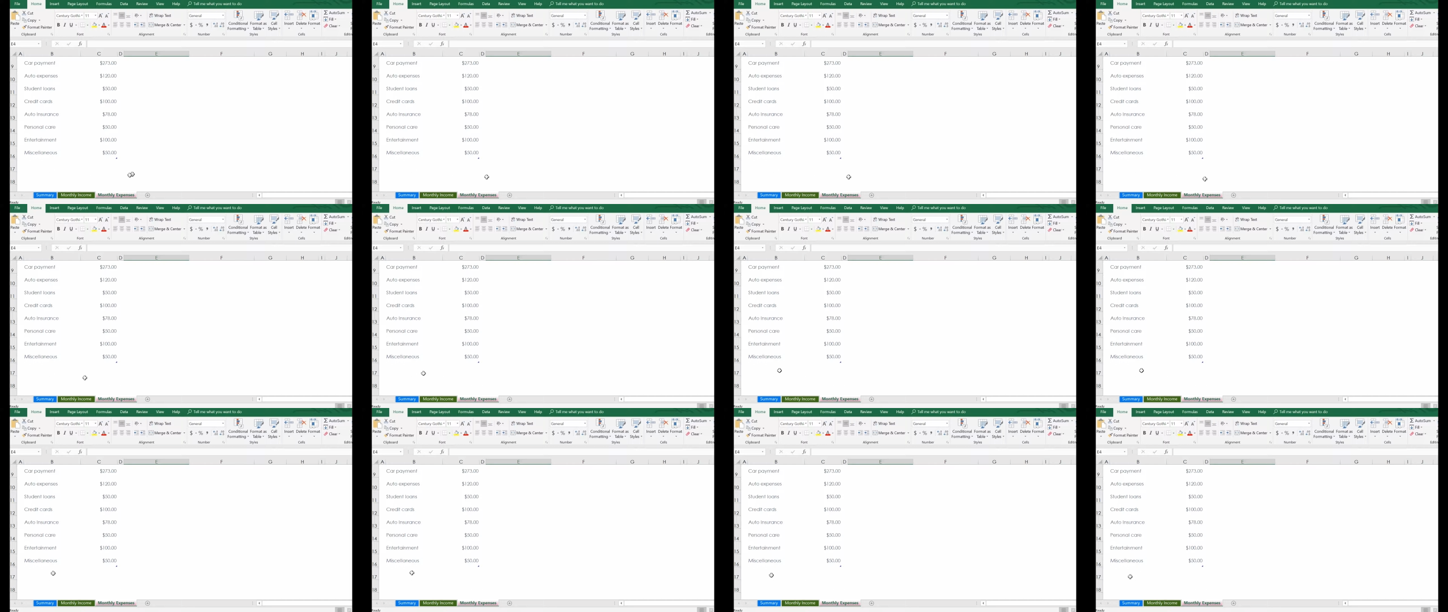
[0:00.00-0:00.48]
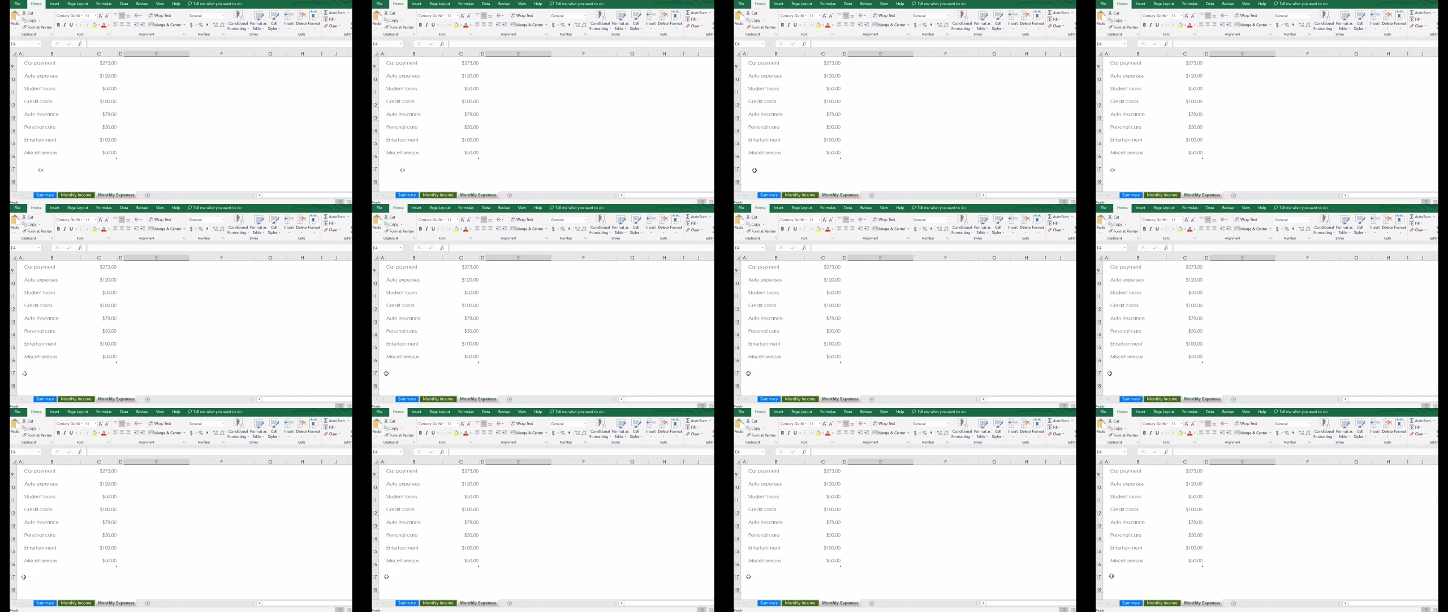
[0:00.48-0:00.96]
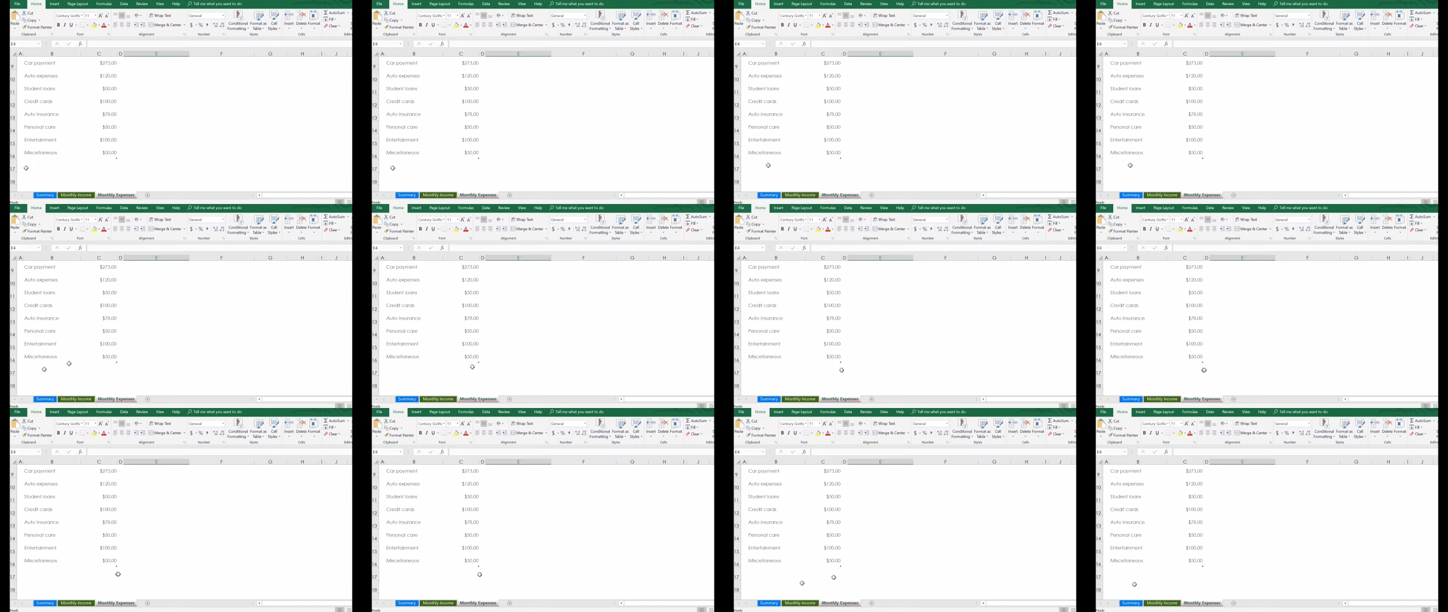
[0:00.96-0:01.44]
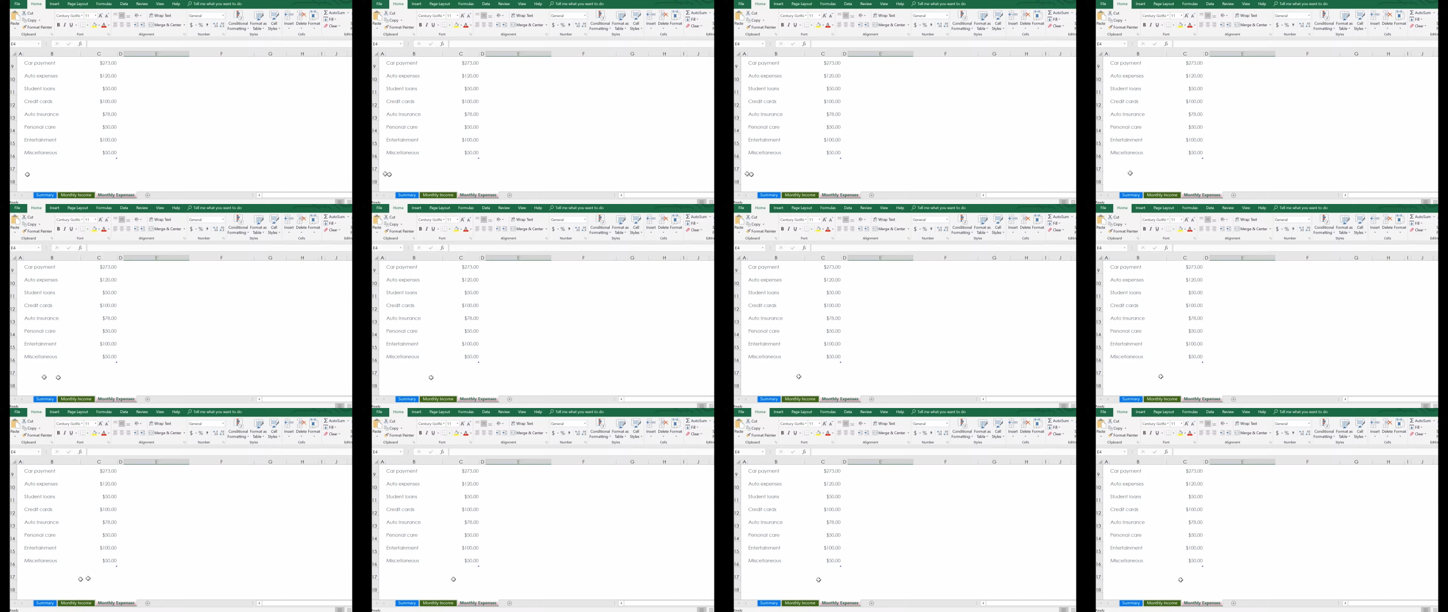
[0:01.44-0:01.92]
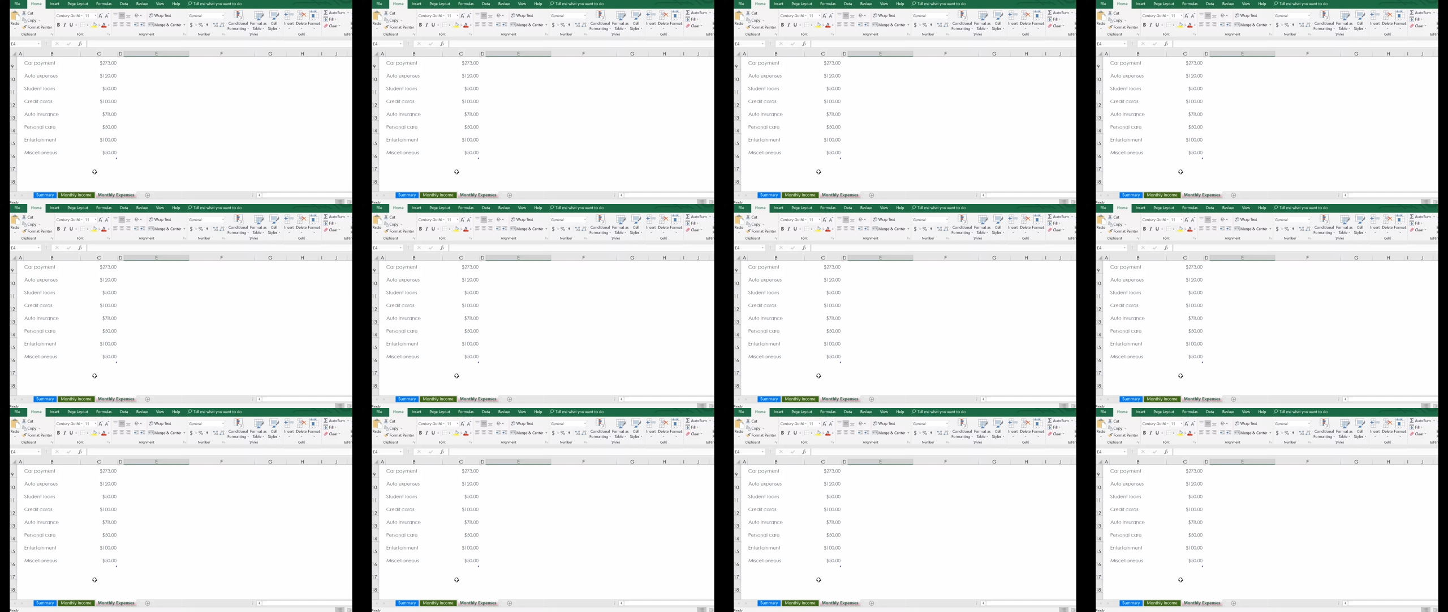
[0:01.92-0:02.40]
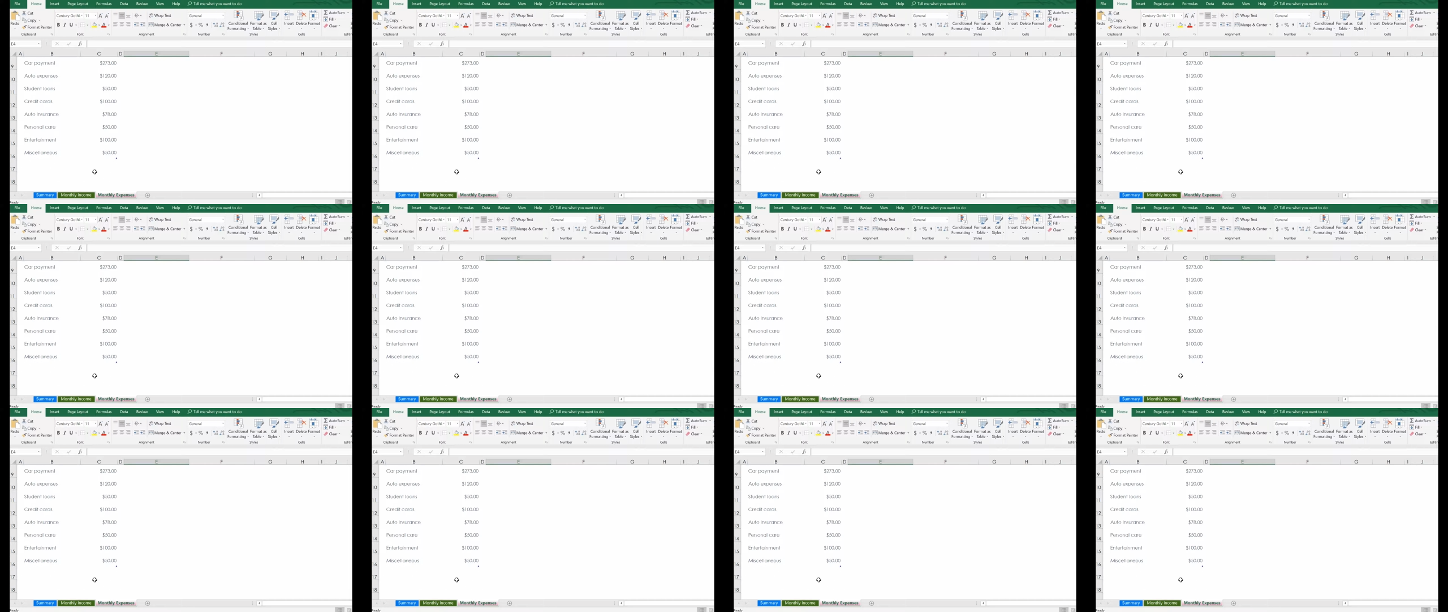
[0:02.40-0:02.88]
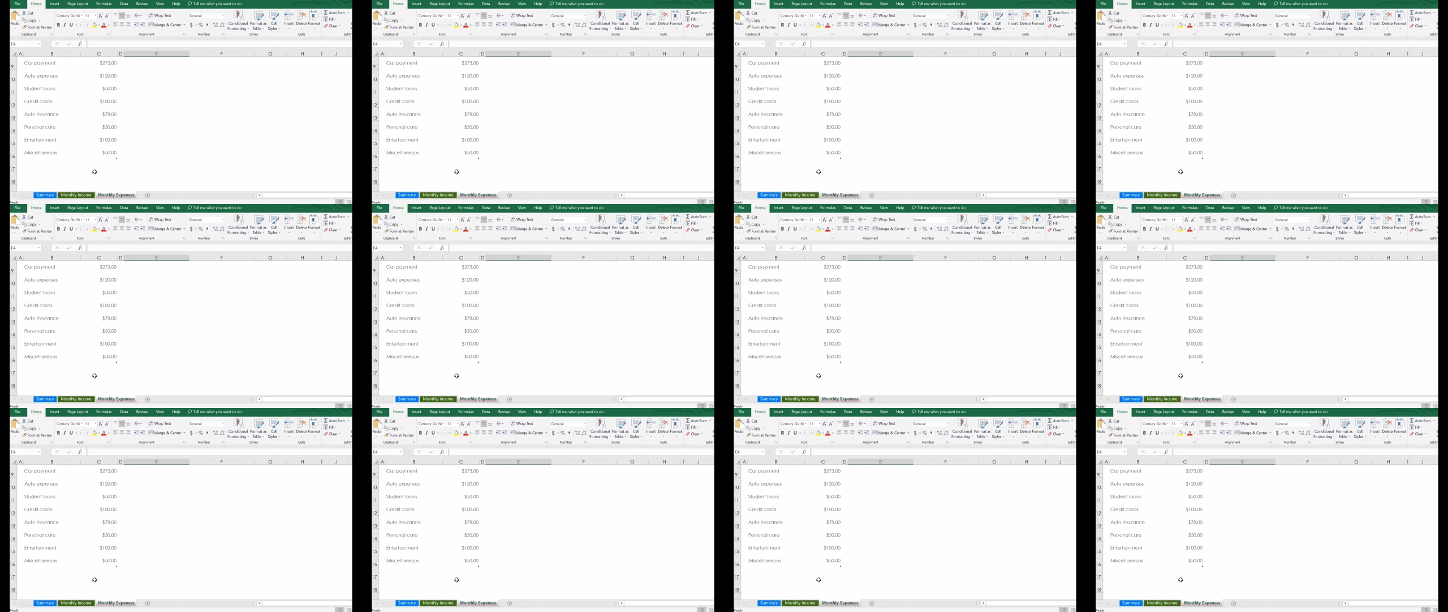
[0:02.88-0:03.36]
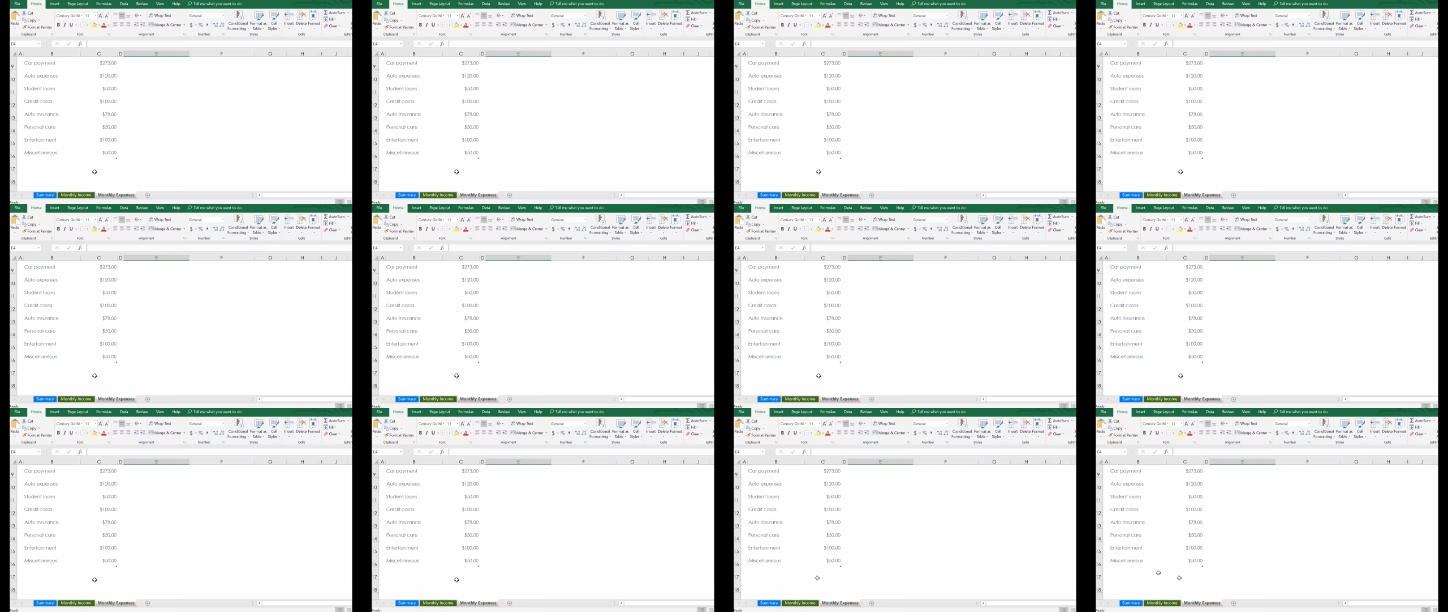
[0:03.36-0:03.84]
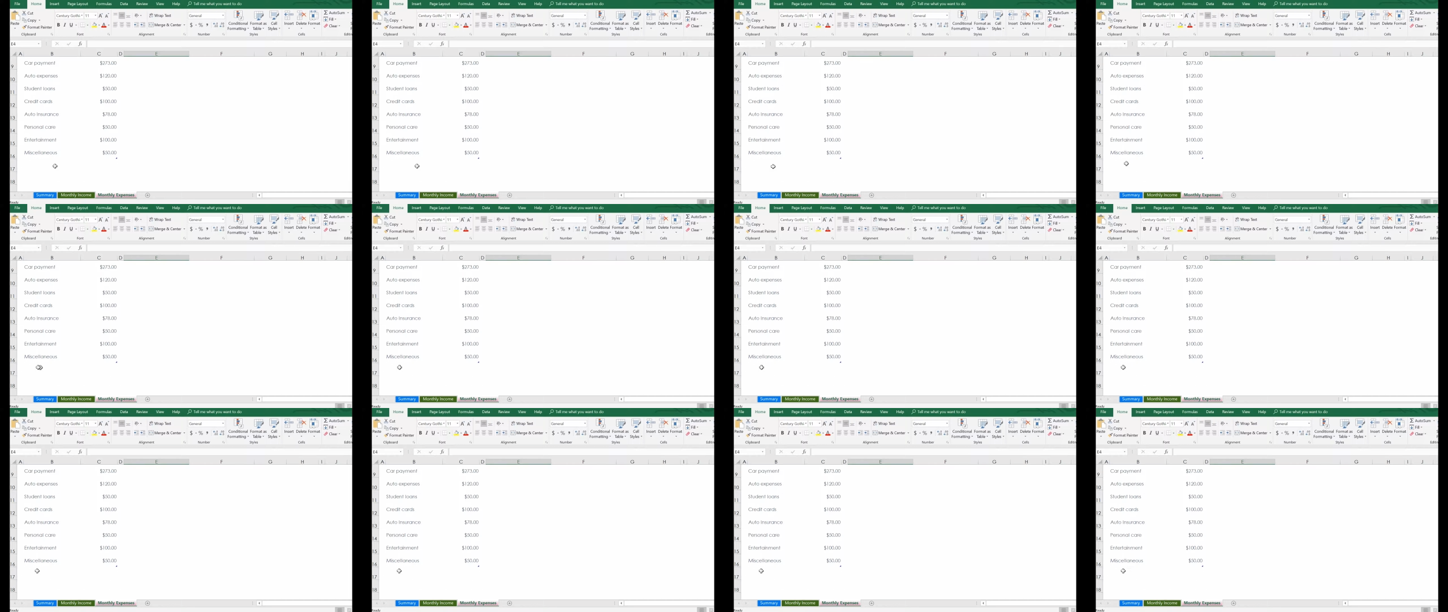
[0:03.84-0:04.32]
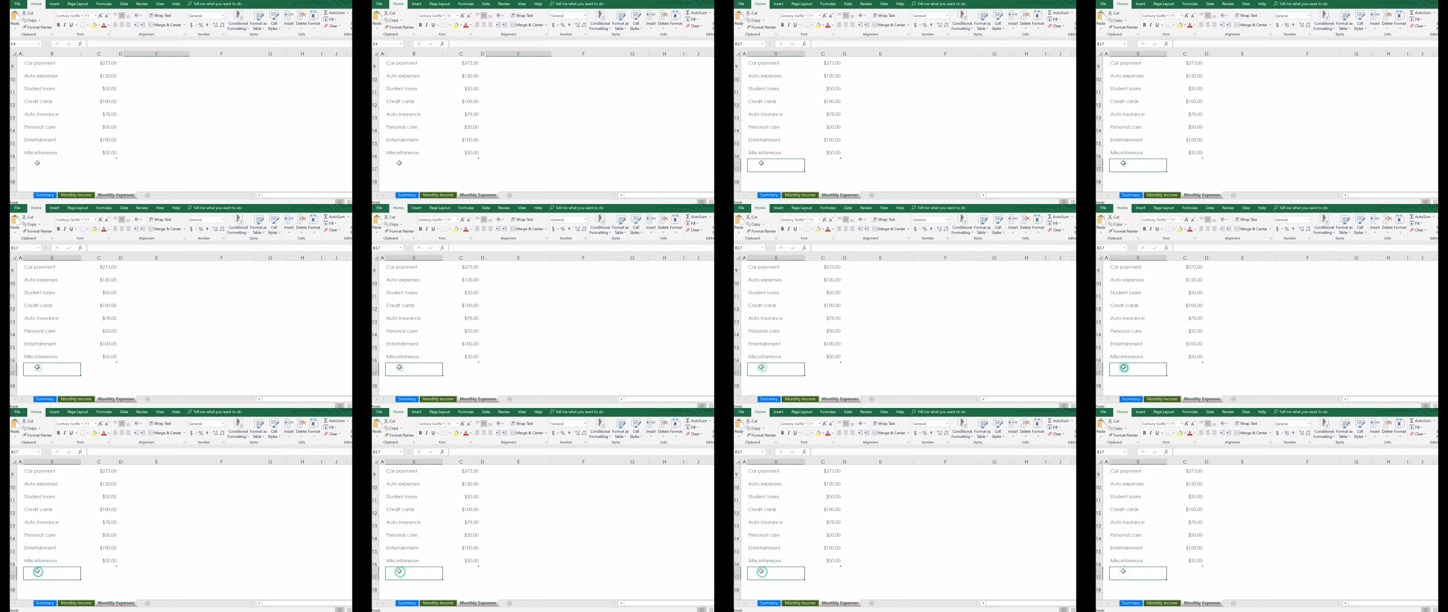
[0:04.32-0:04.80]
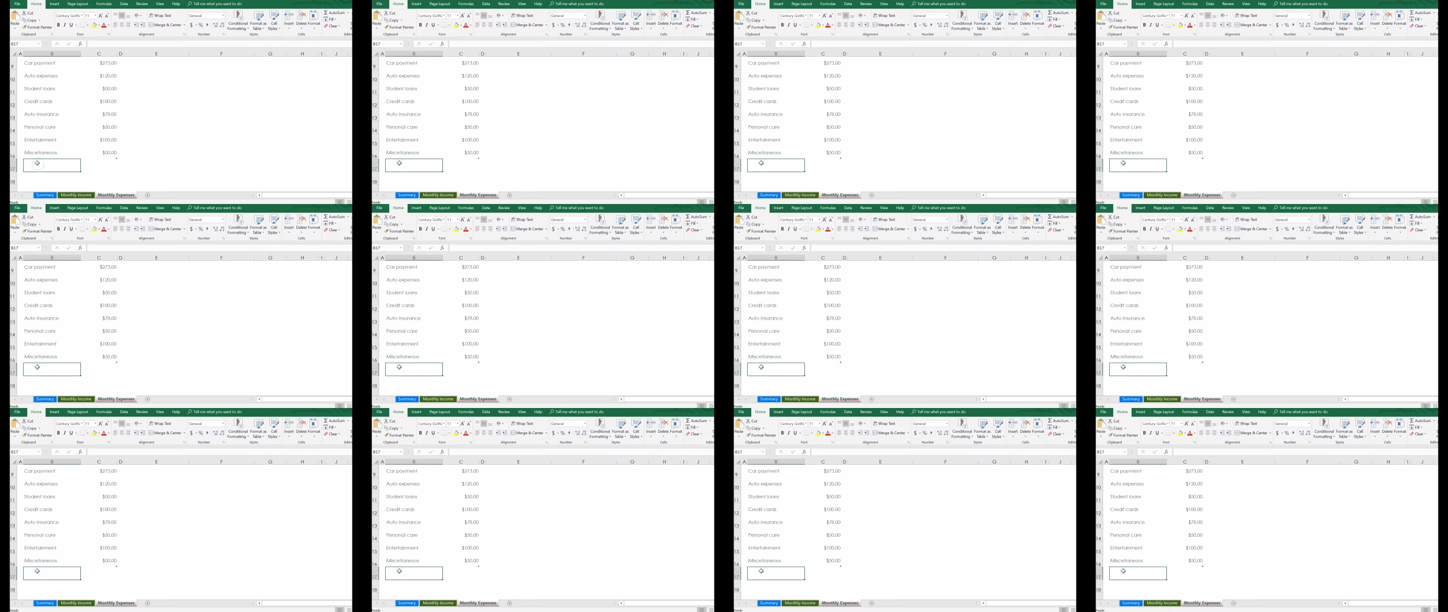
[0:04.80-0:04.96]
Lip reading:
(no speaker visible)